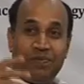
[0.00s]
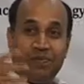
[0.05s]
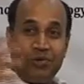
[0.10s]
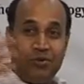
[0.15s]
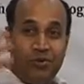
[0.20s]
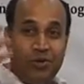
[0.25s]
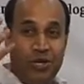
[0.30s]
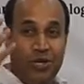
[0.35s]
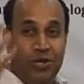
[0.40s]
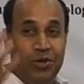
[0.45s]

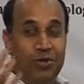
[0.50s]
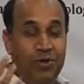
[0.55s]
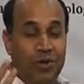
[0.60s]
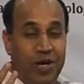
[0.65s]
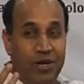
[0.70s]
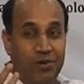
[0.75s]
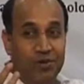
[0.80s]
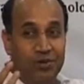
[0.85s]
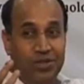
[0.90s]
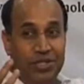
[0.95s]
we, we
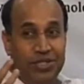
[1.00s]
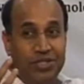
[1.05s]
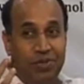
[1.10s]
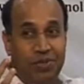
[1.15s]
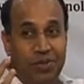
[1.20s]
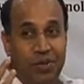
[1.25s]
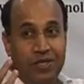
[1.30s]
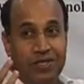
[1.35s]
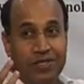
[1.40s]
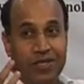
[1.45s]
are using
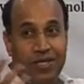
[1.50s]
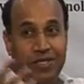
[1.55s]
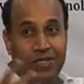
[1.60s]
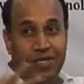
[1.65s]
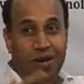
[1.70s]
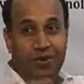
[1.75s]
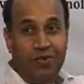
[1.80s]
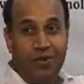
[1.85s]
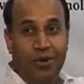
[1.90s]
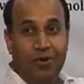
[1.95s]
GPS
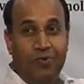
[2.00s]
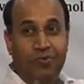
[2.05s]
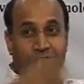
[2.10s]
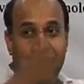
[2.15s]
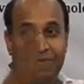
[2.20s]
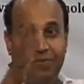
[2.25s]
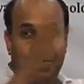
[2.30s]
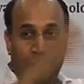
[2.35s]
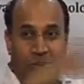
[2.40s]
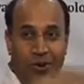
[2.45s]
sensor for
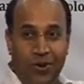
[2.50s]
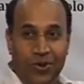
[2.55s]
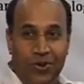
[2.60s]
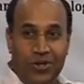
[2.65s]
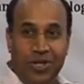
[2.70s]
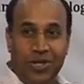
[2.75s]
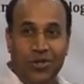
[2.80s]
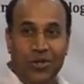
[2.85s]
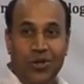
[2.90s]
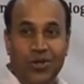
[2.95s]

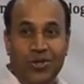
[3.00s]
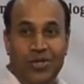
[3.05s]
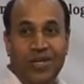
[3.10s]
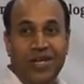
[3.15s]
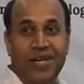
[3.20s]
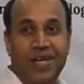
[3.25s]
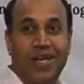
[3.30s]
following the road,